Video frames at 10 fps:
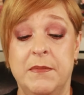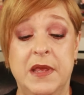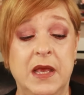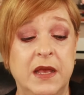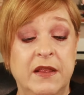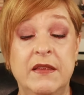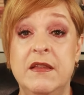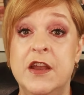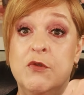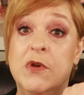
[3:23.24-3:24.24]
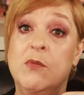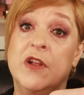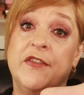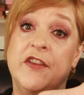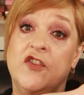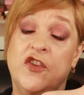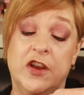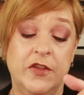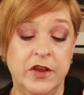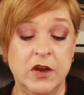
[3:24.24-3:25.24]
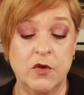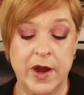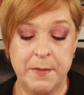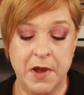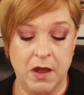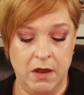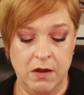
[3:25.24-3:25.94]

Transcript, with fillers: because no one wants to share their grandma